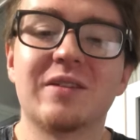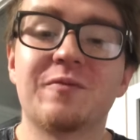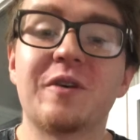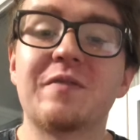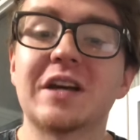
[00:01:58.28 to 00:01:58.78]

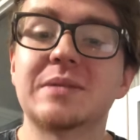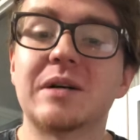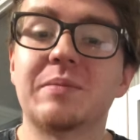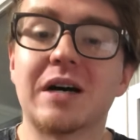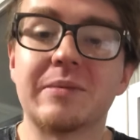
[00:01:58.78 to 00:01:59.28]
Fun fact
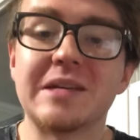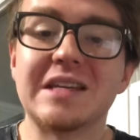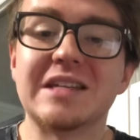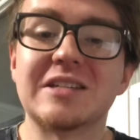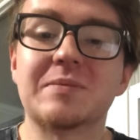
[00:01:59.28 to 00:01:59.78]
about Bobby
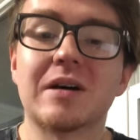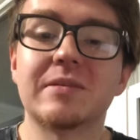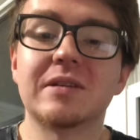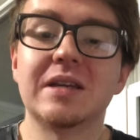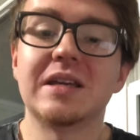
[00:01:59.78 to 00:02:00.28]
is
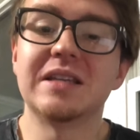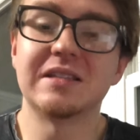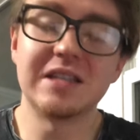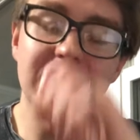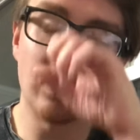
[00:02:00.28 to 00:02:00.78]

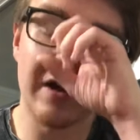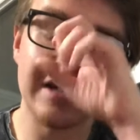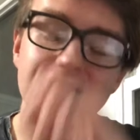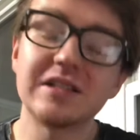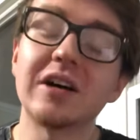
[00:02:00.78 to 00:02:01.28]
the
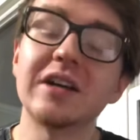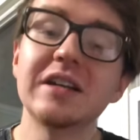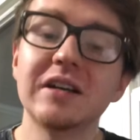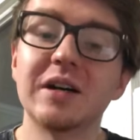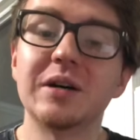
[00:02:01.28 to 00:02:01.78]

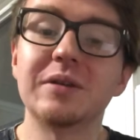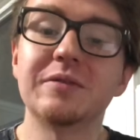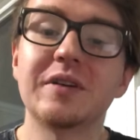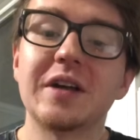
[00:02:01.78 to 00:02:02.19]
grandson of